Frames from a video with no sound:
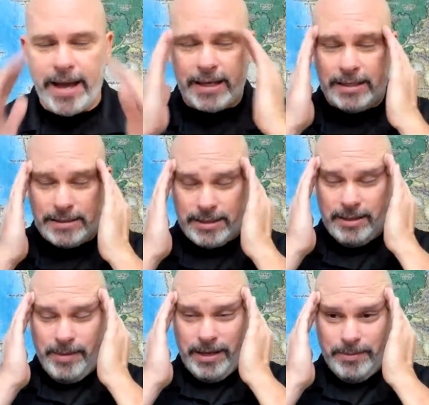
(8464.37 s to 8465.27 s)
back and it's
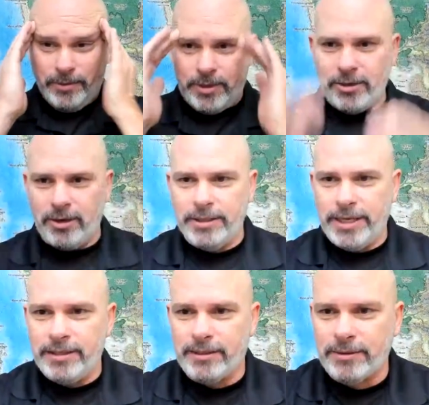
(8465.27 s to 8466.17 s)
going to make me wonder all
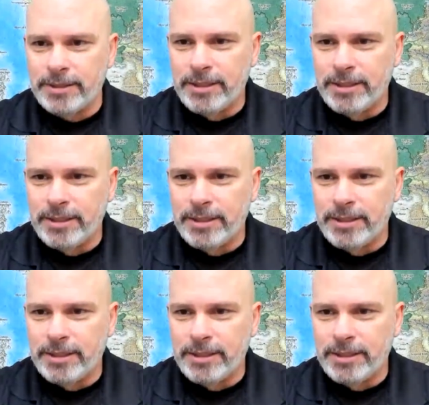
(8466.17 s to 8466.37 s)
night. long.